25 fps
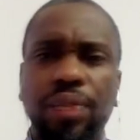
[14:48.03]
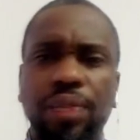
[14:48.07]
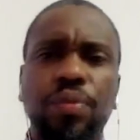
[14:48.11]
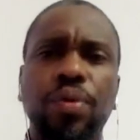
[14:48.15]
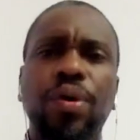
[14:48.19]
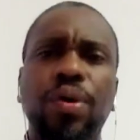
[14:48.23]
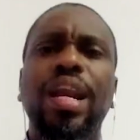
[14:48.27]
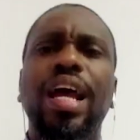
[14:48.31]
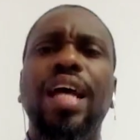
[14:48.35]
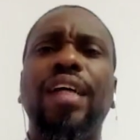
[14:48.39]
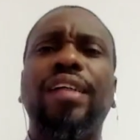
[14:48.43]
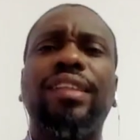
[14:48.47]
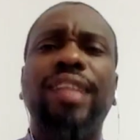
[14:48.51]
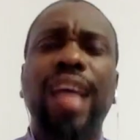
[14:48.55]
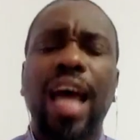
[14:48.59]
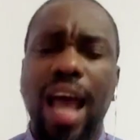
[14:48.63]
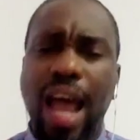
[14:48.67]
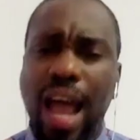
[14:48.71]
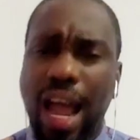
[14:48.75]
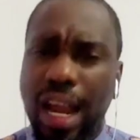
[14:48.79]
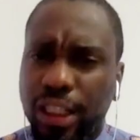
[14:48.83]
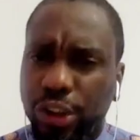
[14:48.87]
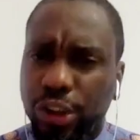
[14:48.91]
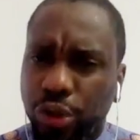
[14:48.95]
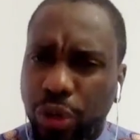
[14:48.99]
What does
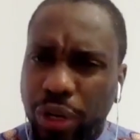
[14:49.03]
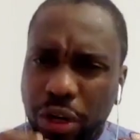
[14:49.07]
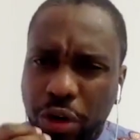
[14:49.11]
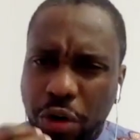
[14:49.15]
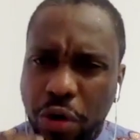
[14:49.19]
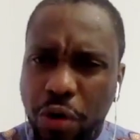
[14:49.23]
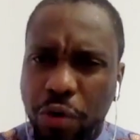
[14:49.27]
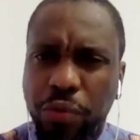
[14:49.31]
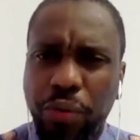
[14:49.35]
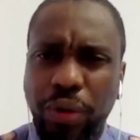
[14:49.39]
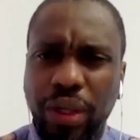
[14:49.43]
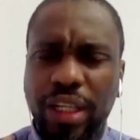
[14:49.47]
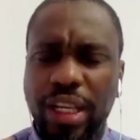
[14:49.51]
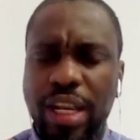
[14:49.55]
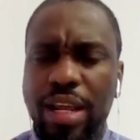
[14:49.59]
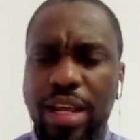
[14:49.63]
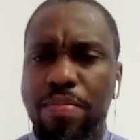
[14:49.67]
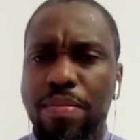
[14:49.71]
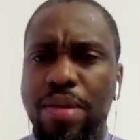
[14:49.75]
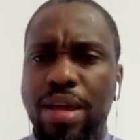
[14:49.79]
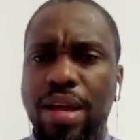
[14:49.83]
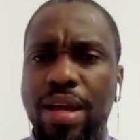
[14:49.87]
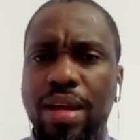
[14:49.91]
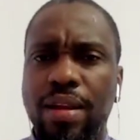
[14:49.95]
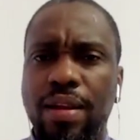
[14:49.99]
that actually concretely
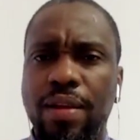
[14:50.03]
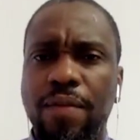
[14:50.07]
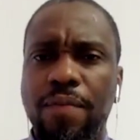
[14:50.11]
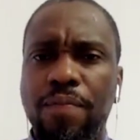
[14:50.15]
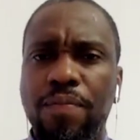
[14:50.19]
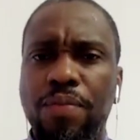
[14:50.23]
mean?